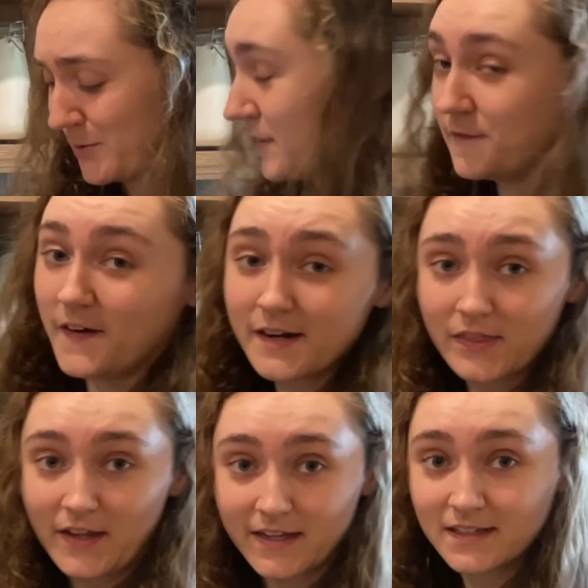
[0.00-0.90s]
The fun
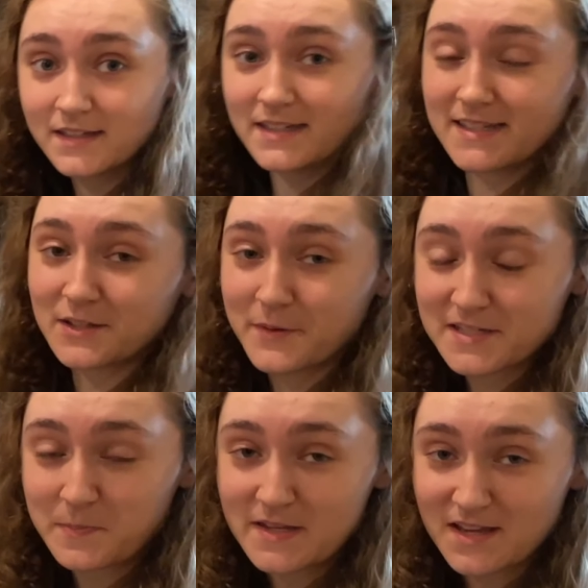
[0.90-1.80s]
thing is that the
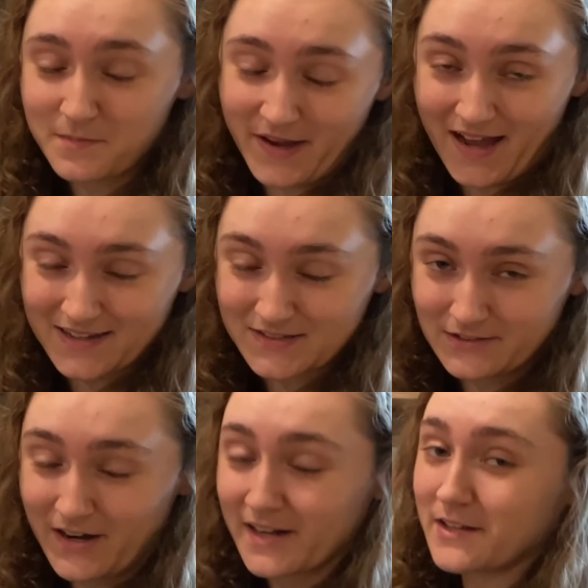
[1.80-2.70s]
recipe's on the back,
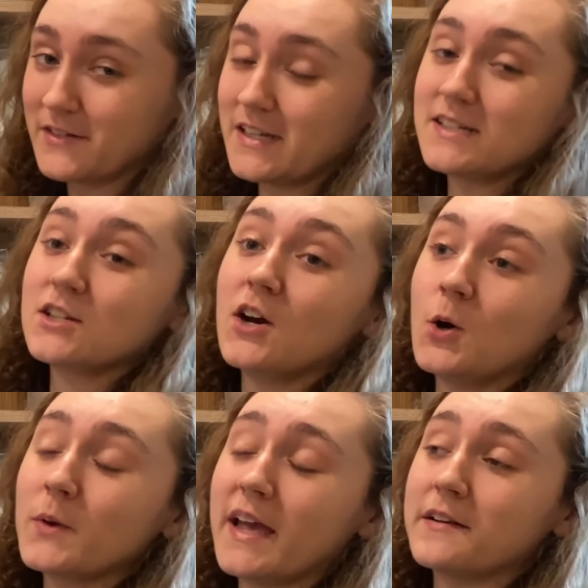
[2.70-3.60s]
so I don't even need to
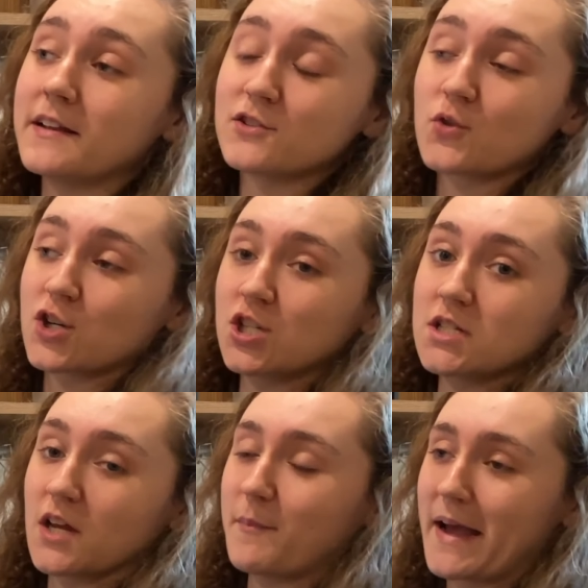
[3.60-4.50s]
go get instructions
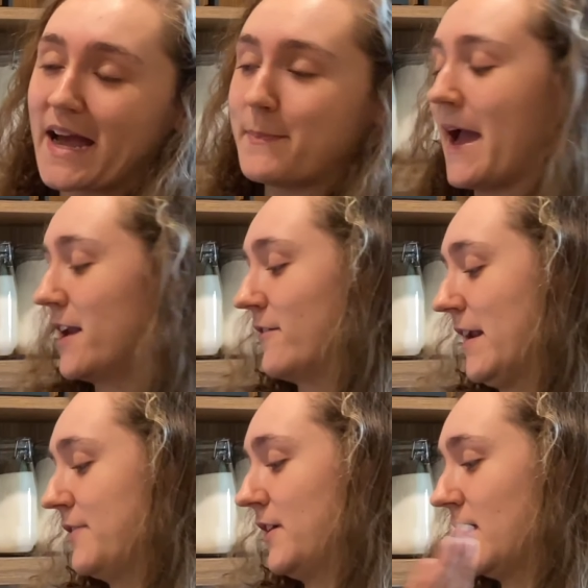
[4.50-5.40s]
off my iPad or
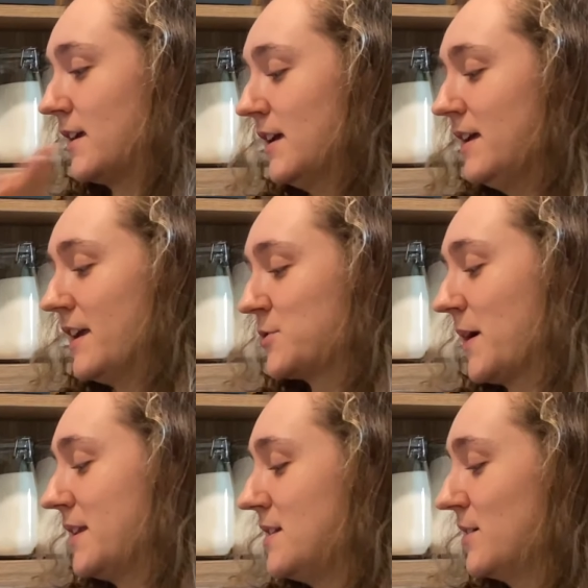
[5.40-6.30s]
anything. It's
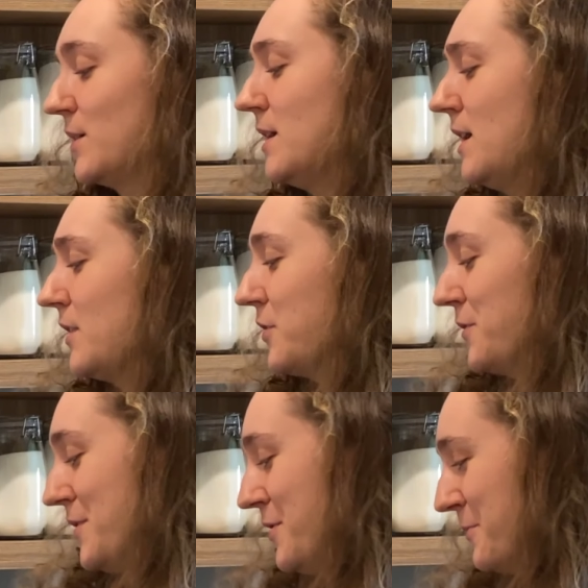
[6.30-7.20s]
right here. The
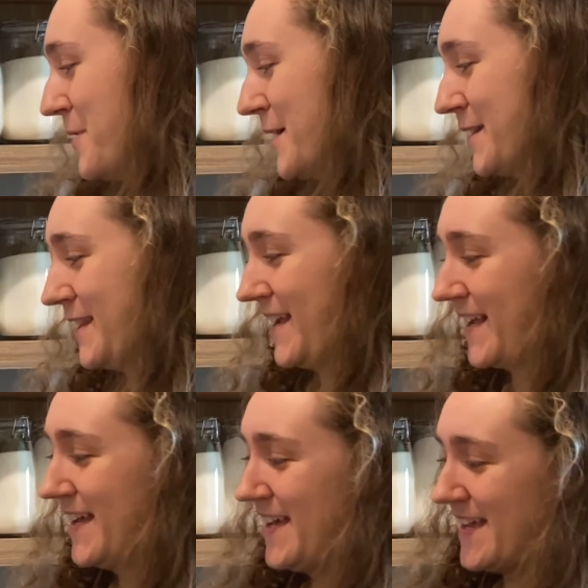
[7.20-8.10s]
weird
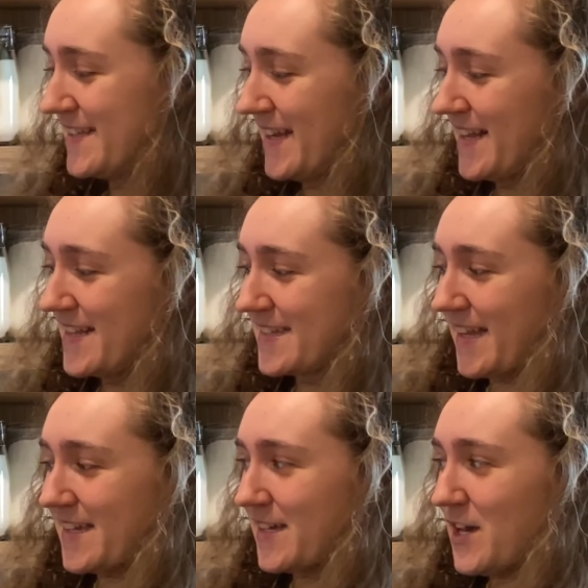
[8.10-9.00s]
thing is that it's
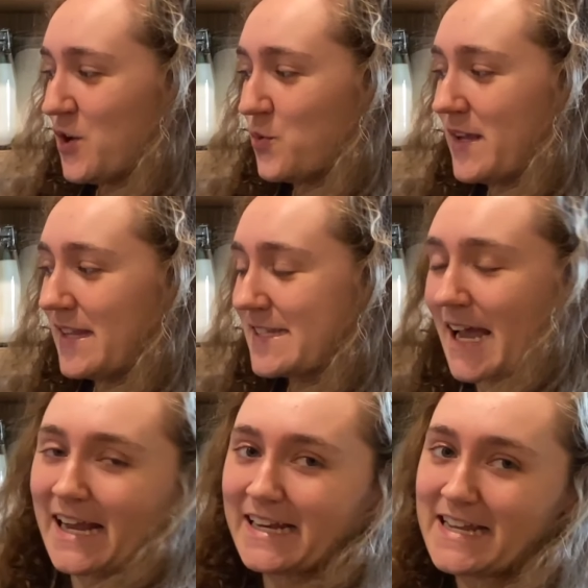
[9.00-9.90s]
like really
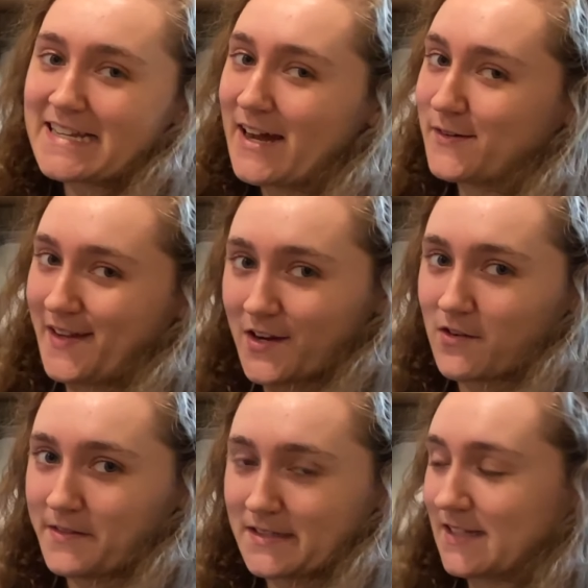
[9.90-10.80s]
tiny down here
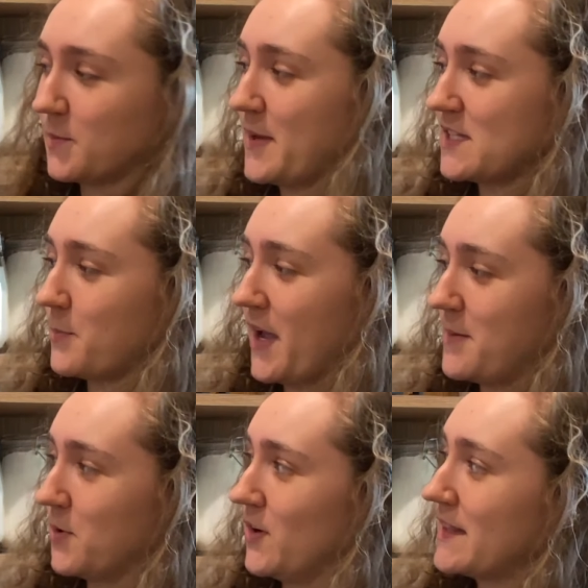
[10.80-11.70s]
on this little piece of
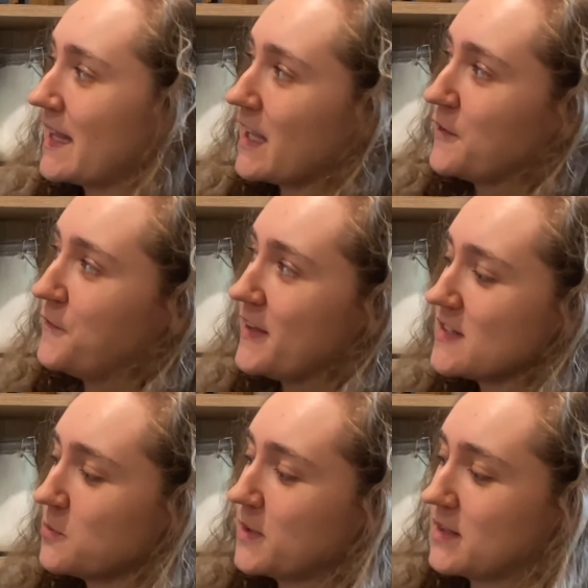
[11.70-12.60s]
paper. It
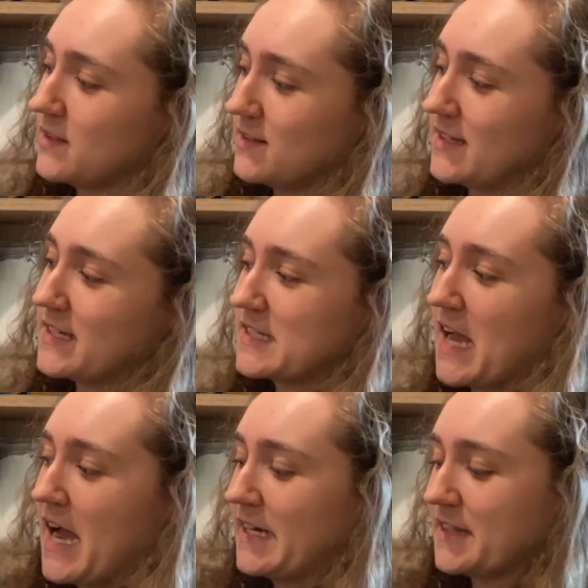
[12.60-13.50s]
fits with the
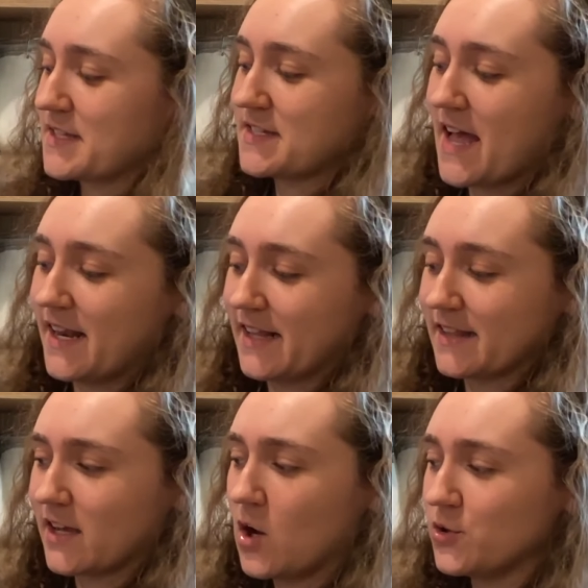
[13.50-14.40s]
design and the setting,
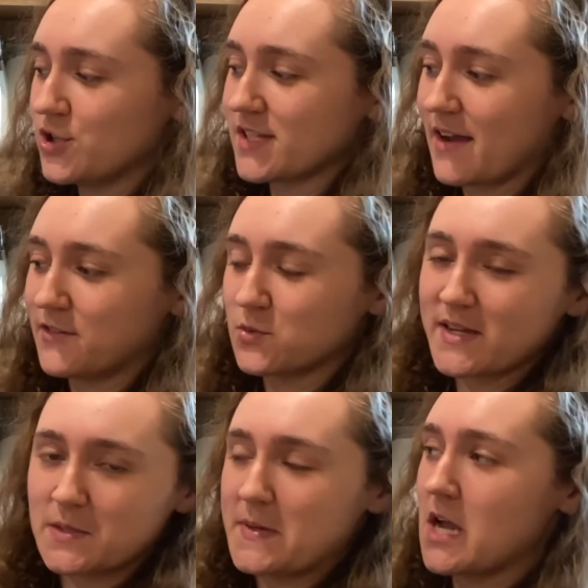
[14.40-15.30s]
like, oh, you just have this
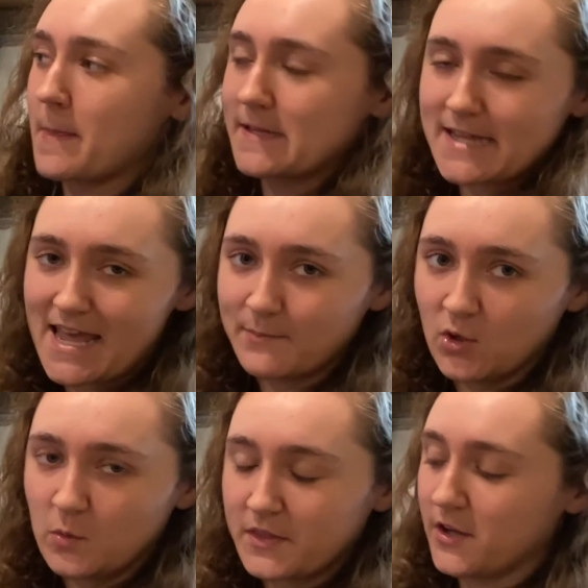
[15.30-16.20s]
recipe on the
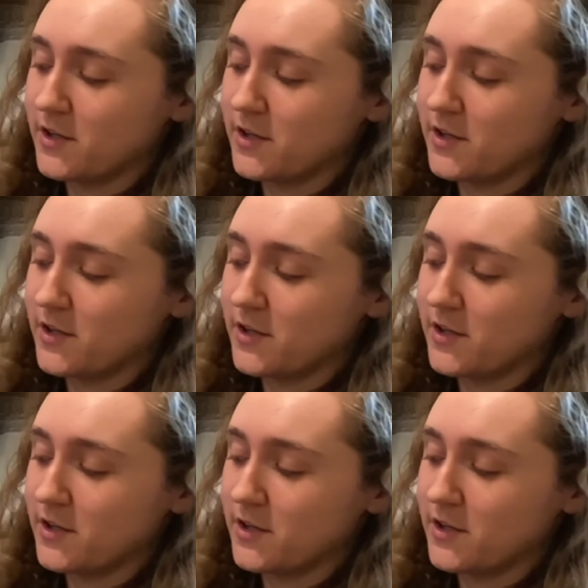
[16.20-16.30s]
table with all